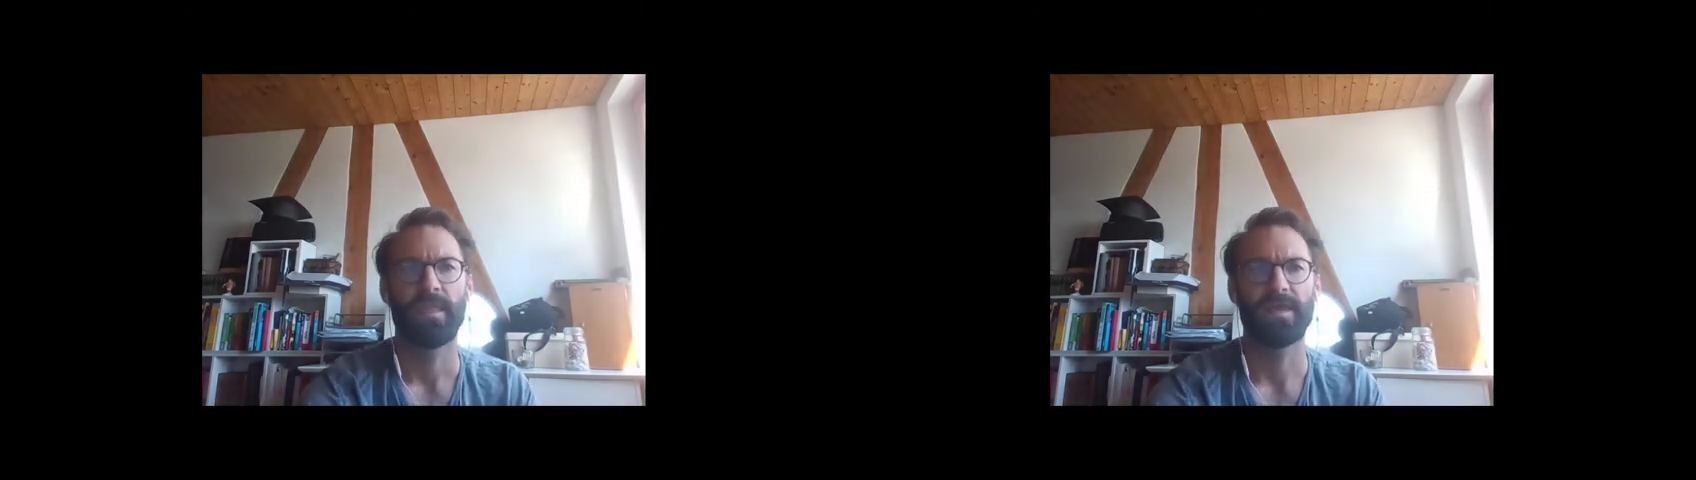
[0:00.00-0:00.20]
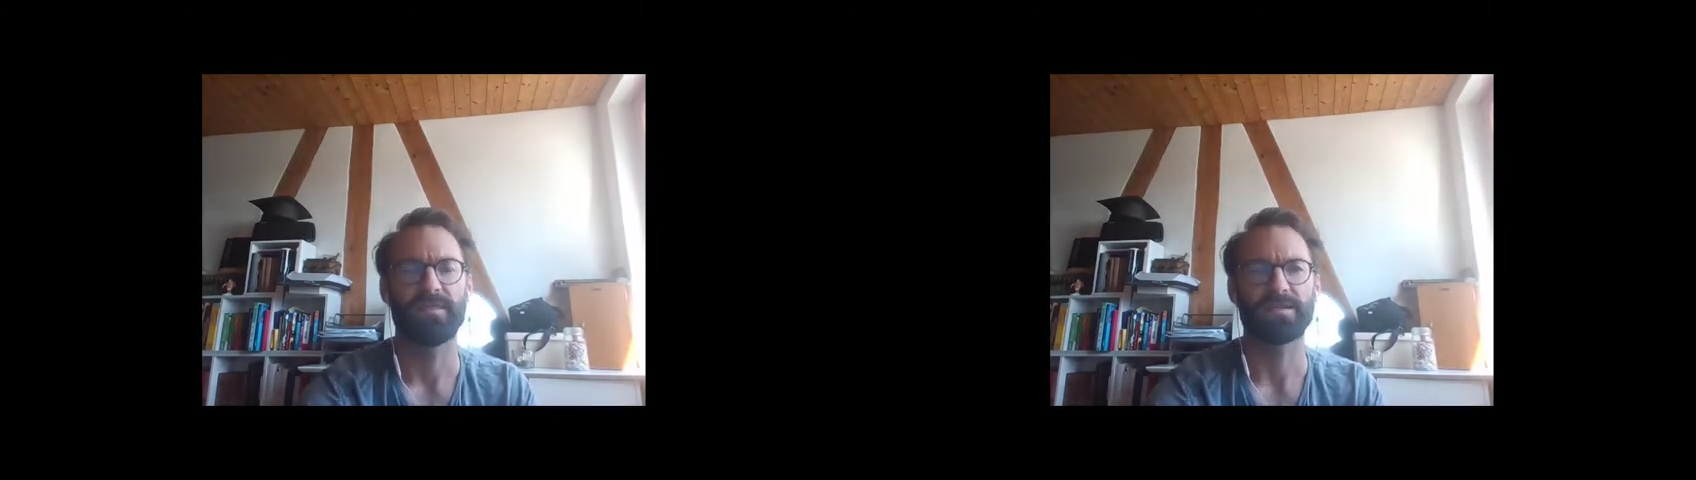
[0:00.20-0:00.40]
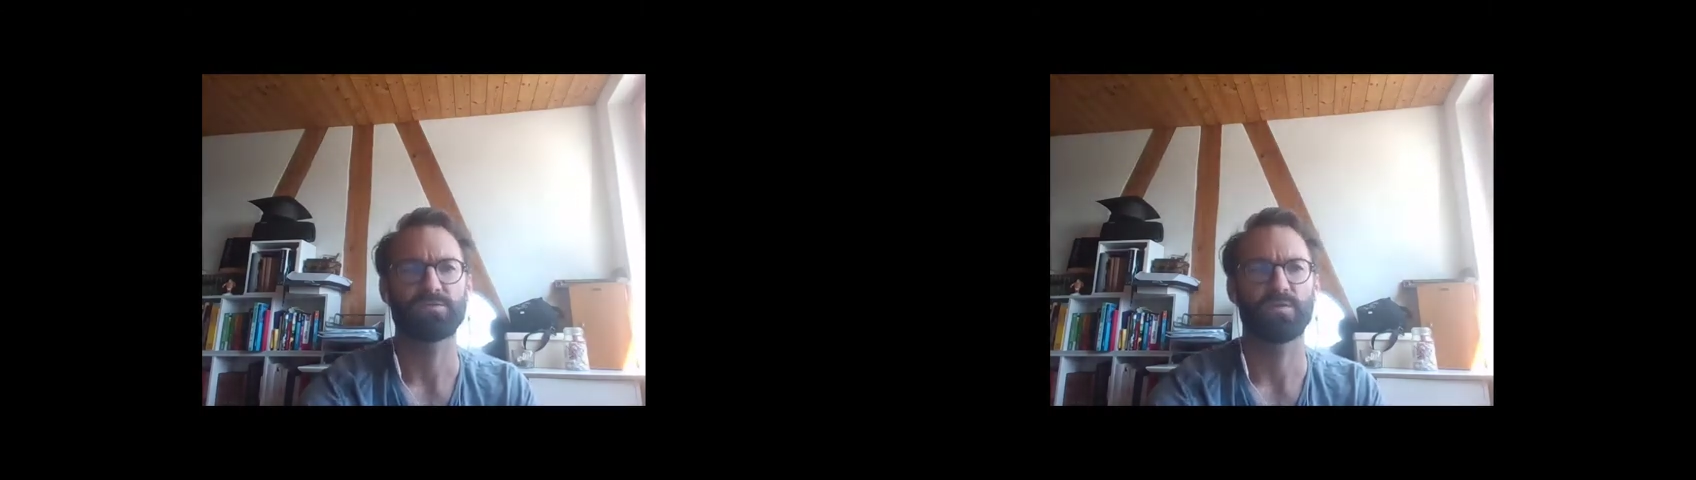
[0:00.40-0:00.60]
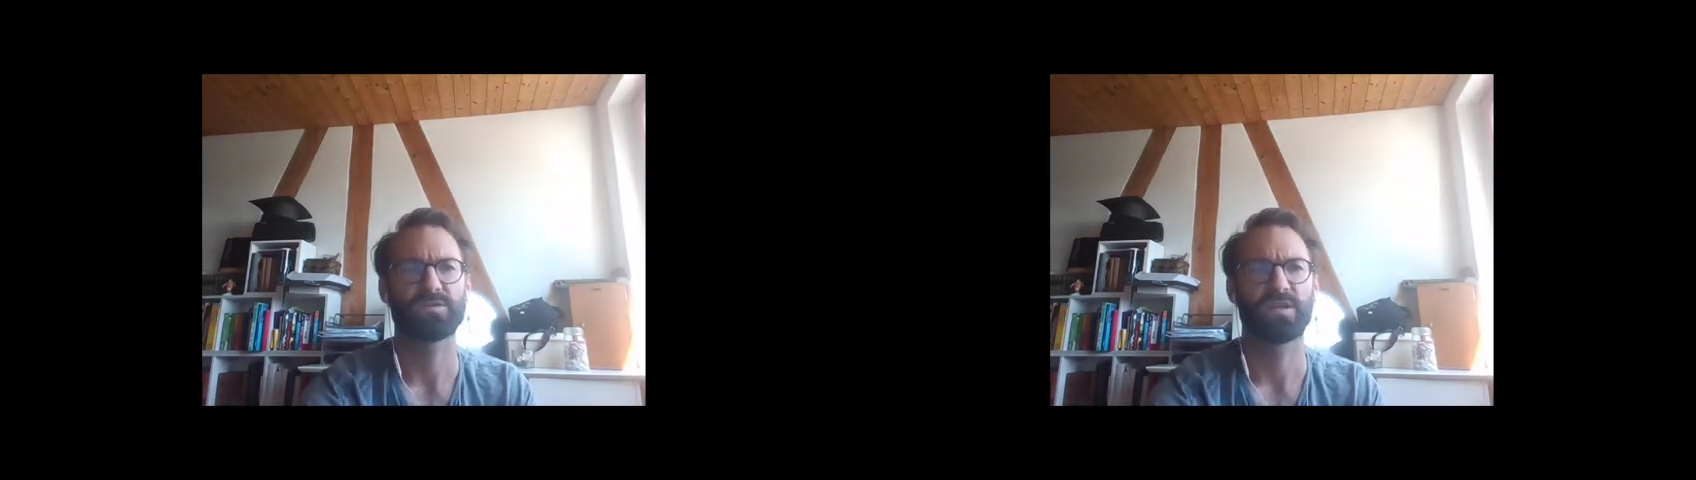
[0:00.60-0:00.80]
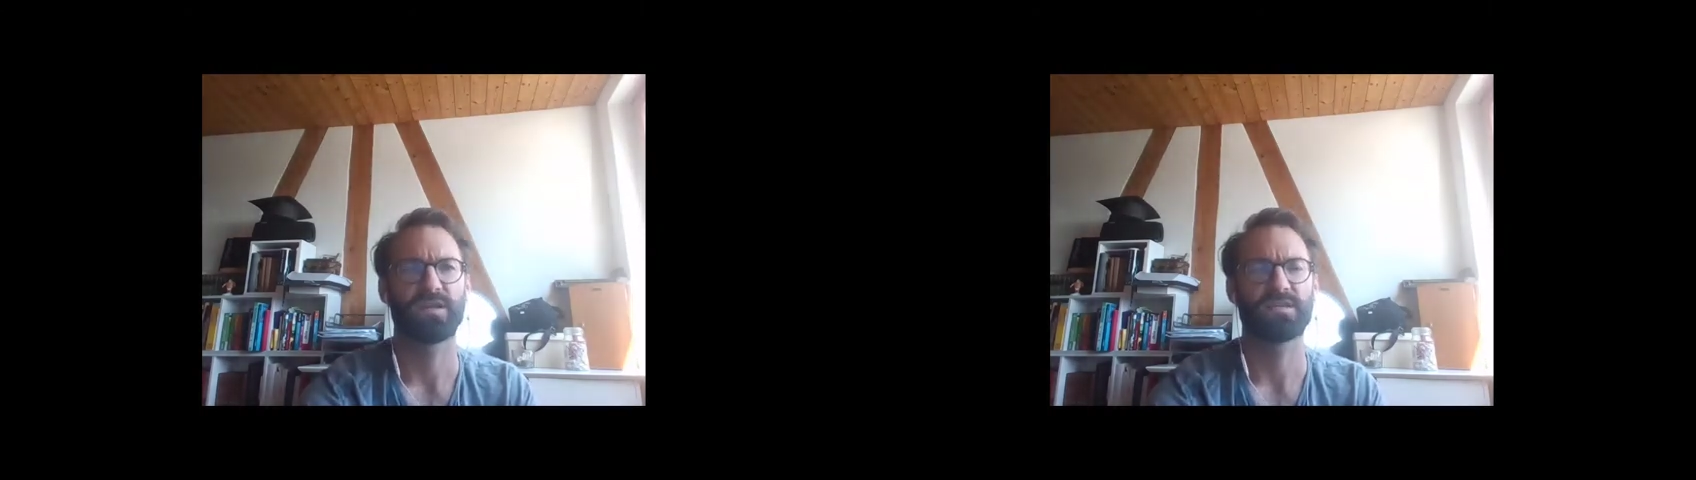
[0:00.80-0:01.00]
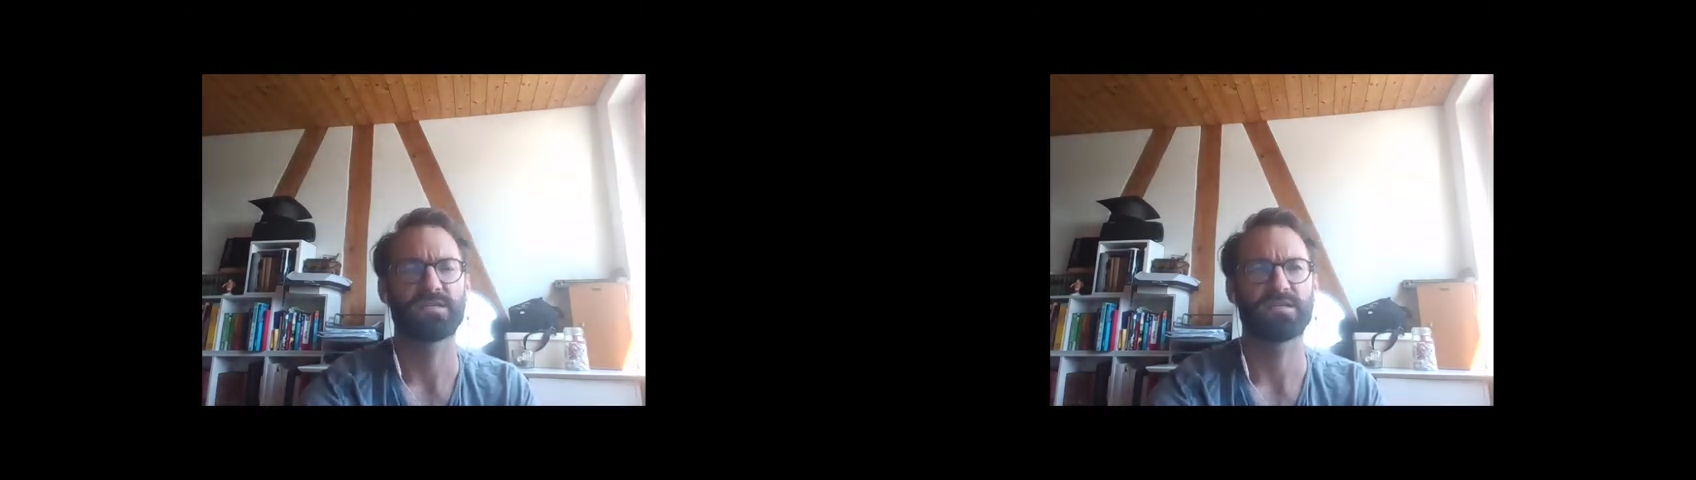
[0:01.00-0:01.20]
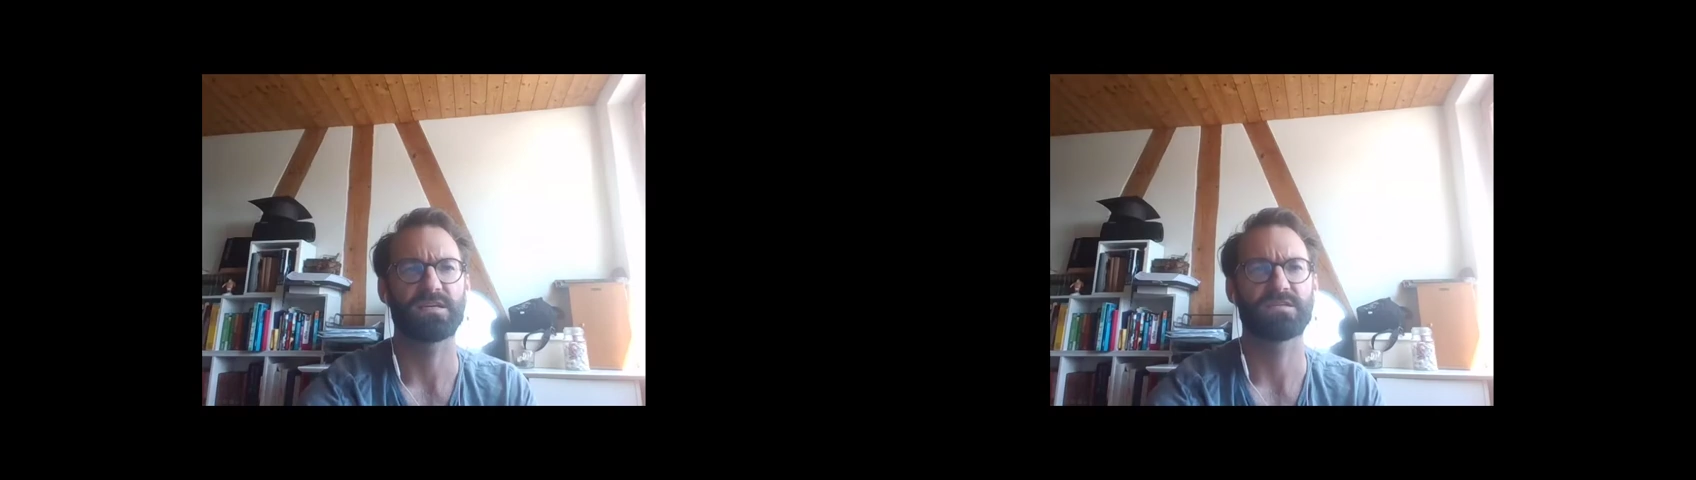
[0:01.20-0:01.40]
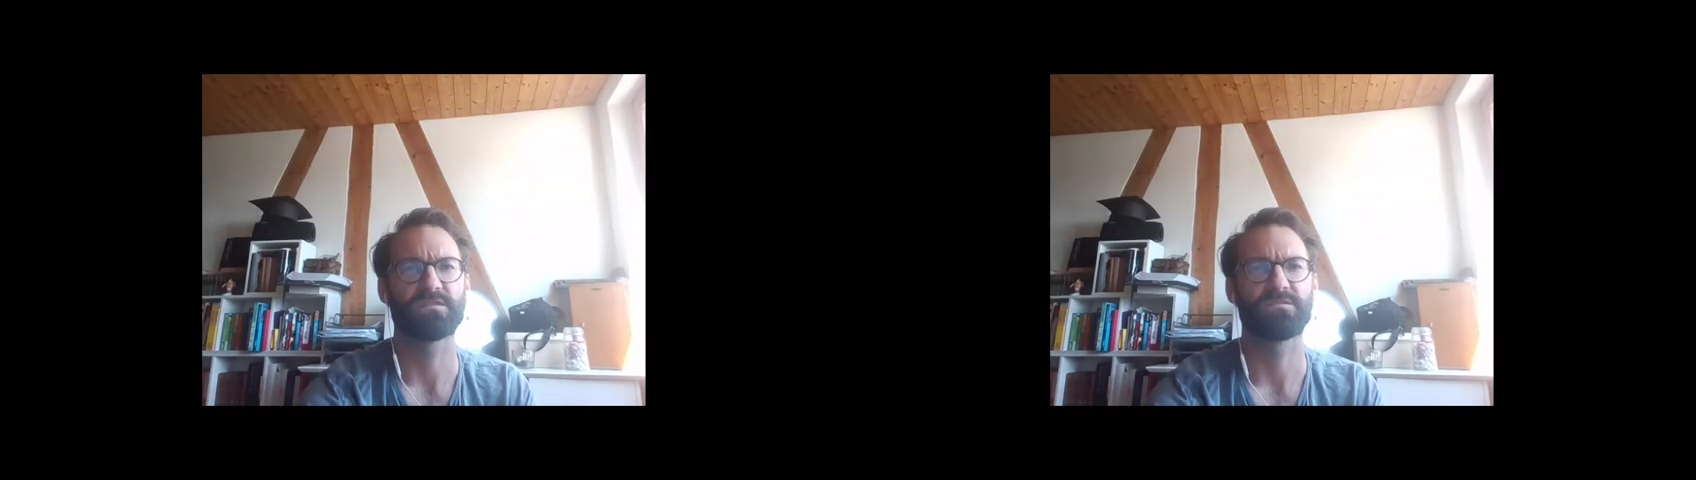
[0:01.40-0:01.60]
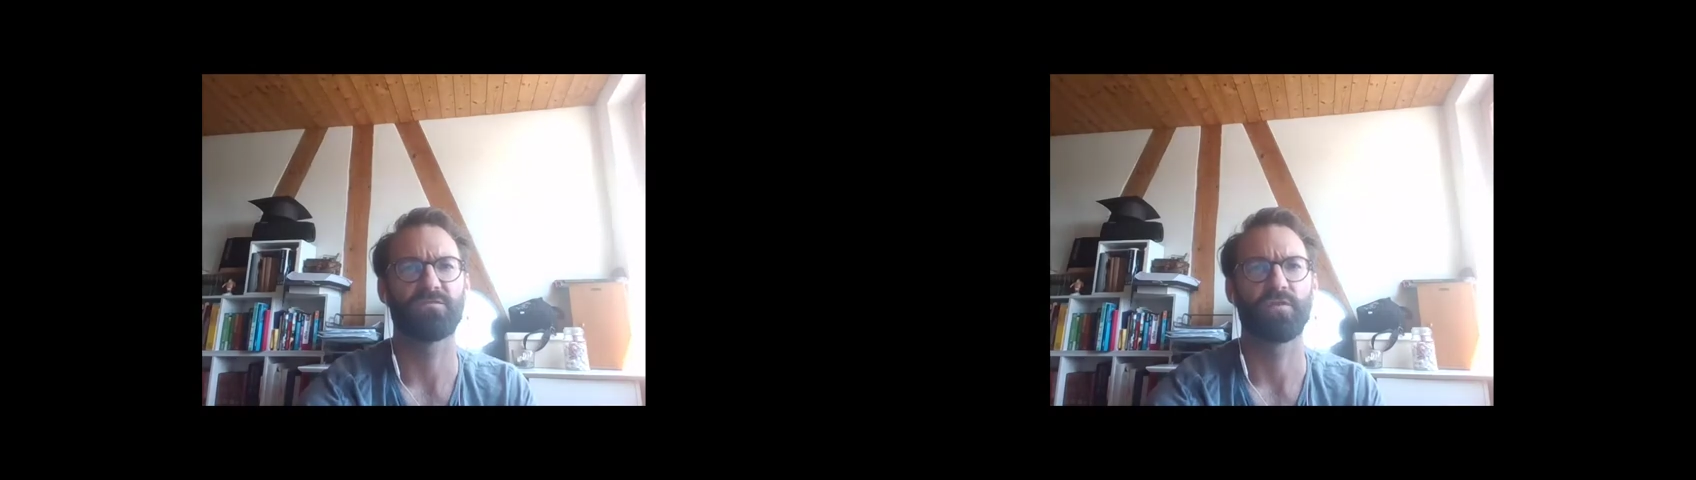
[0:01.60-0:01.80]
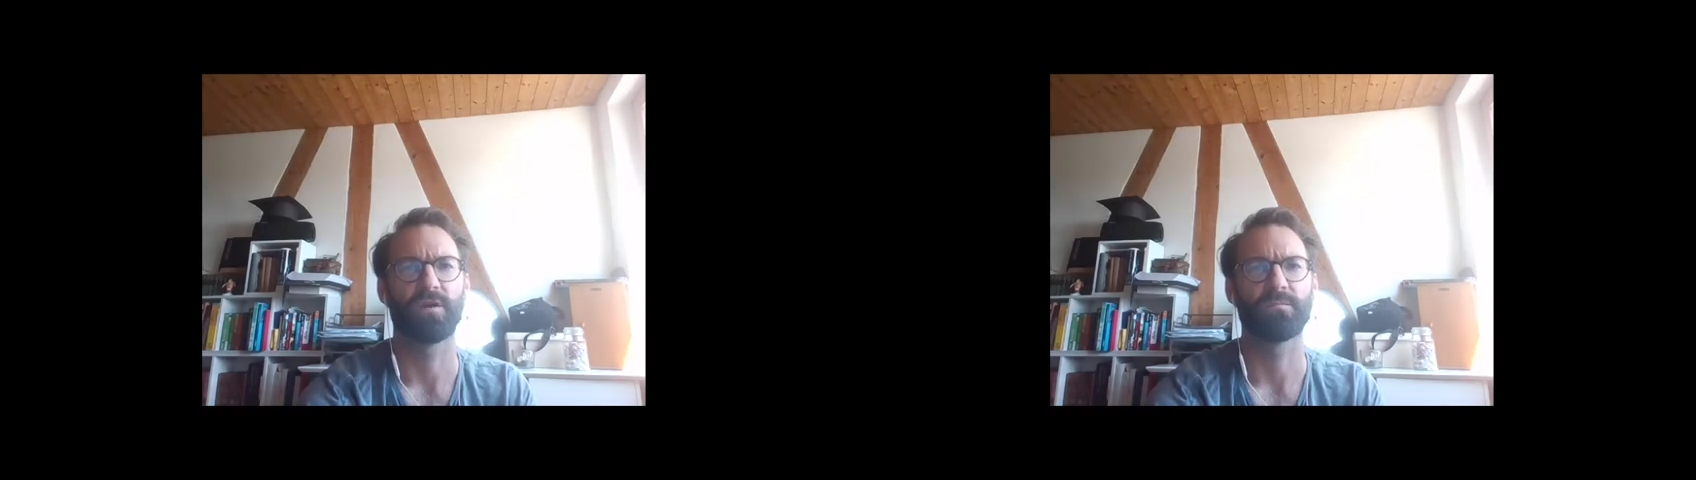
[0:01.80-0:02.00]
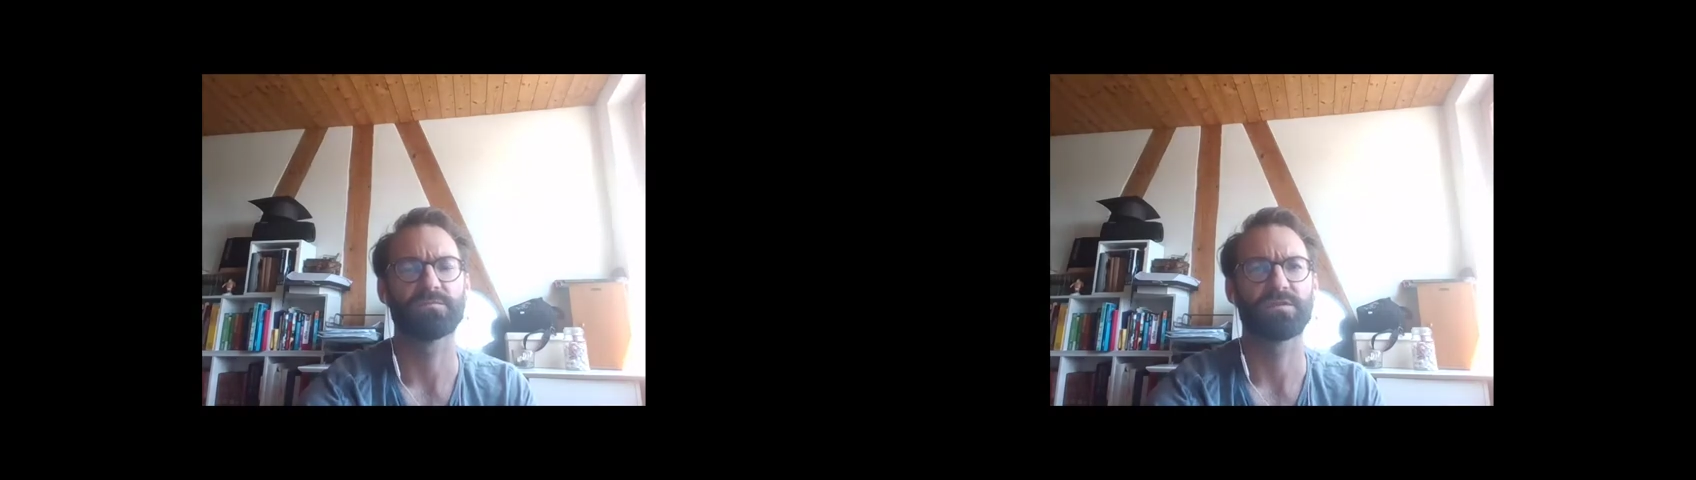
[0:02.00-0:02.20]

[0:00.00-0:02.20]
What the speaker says: and that's what's going to get discussed in the forum.